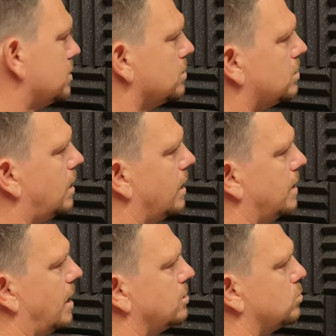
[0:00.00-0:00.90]
just
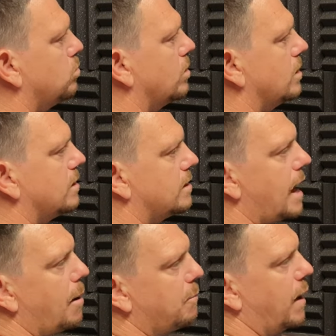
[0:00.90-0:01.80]
like that. I just wanted
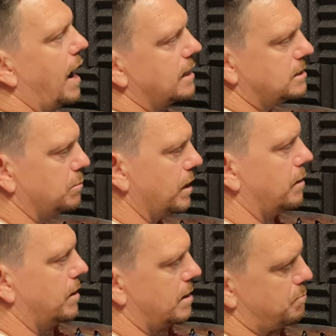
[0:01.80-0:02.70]
that part to
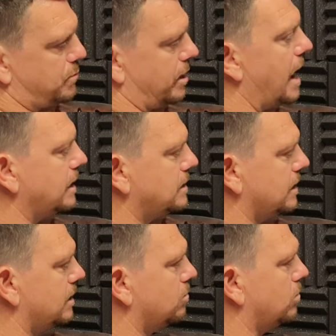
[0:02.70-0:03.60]
be
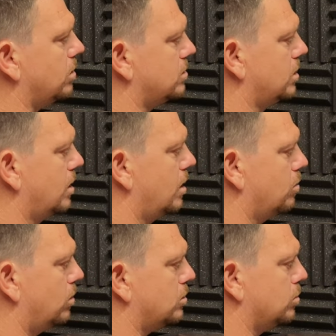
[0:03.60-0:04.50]
brighter than what's
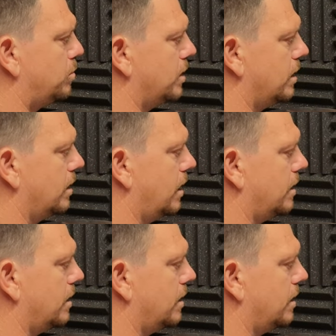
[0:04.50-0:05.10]
what's up here.